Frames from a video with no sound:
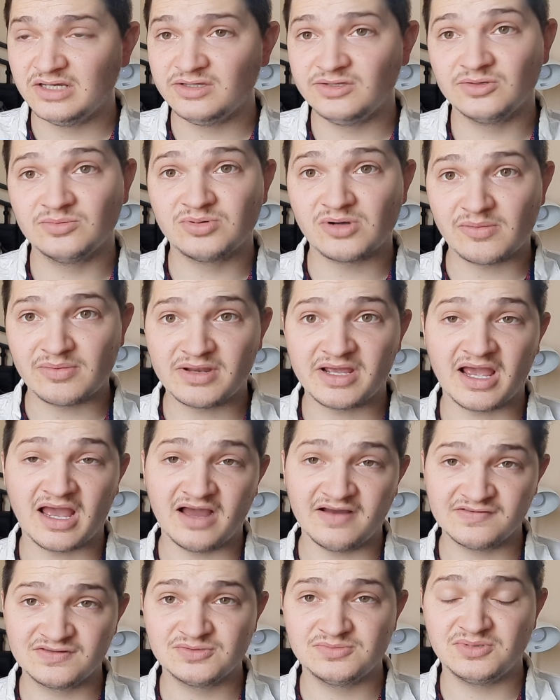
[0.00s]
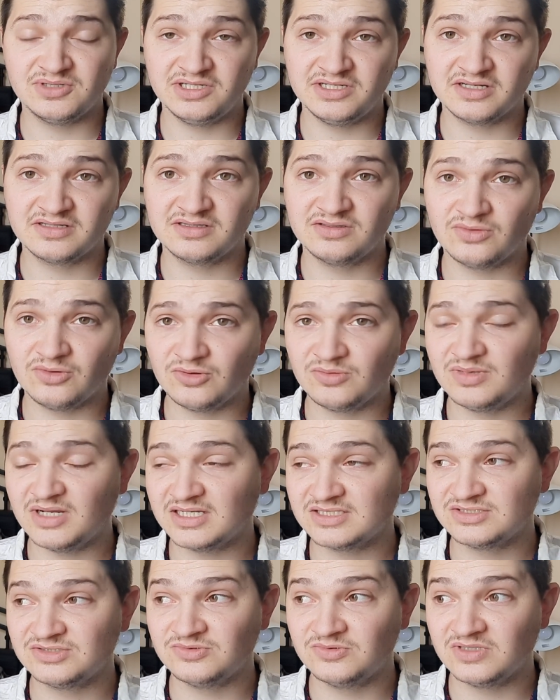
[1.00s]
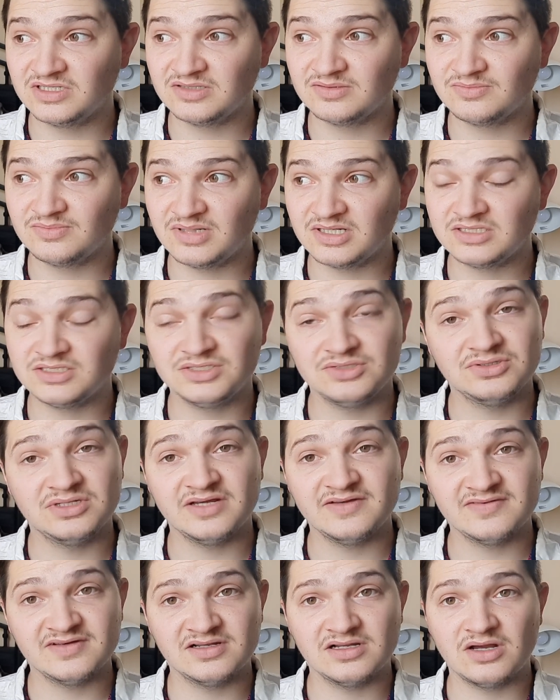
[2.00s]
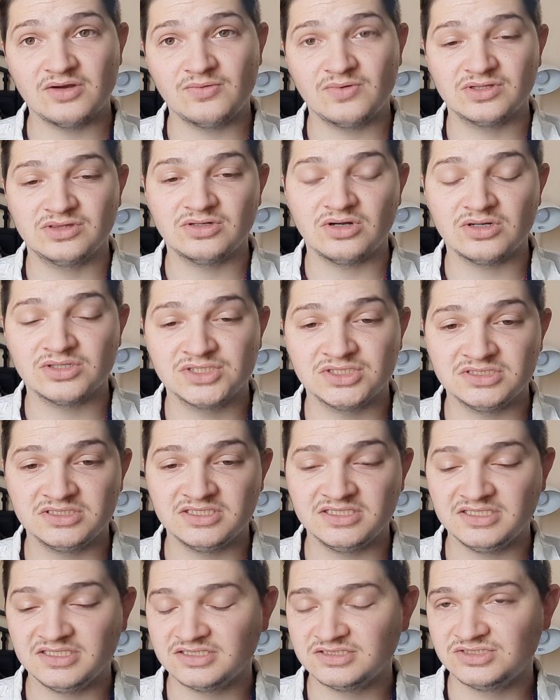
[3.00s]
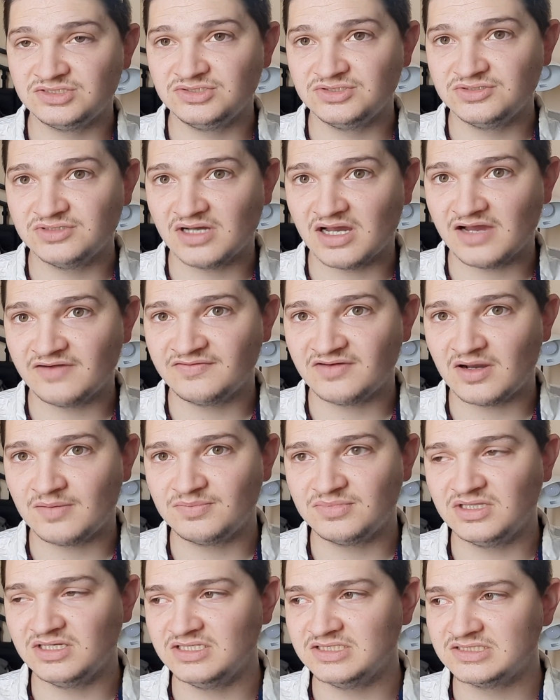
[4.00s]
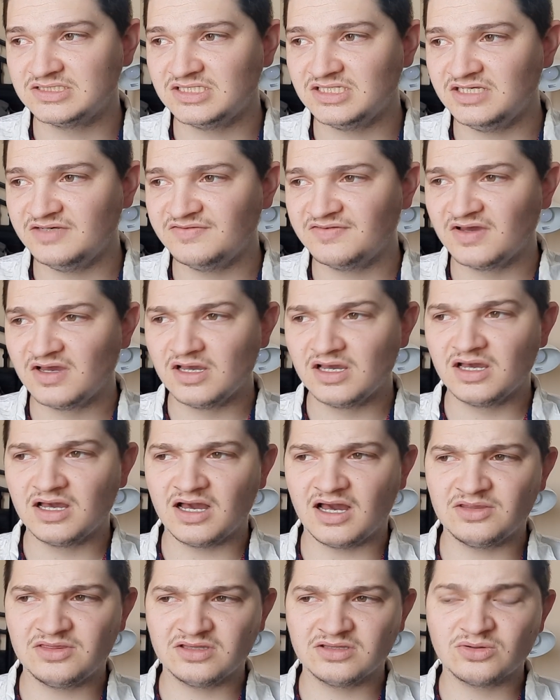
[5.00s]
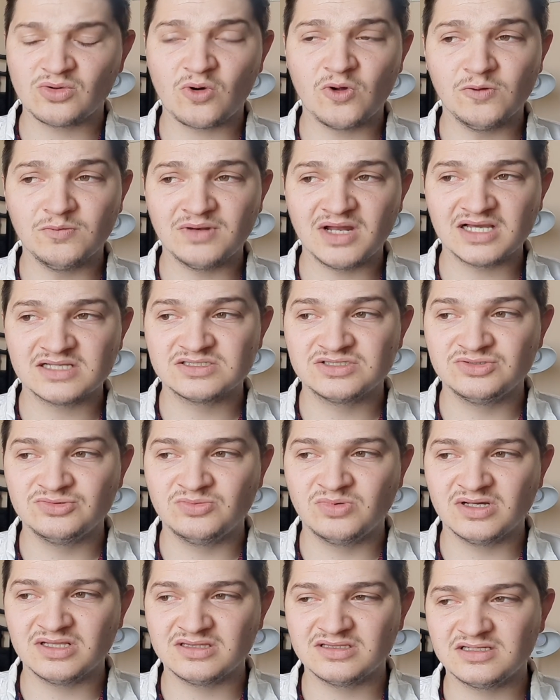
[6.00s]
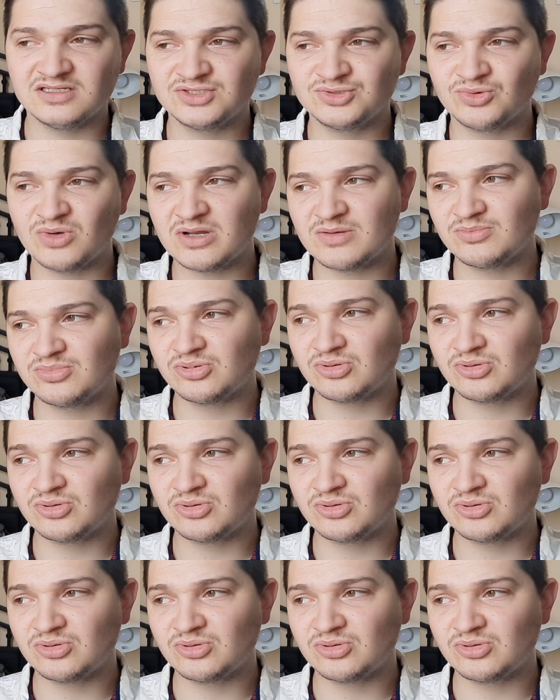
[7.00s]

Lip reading: You'll probably have to predict the All Blacks to win, but you never know what the Argentinians do have up their sleeve. I think the All Blacks to win this one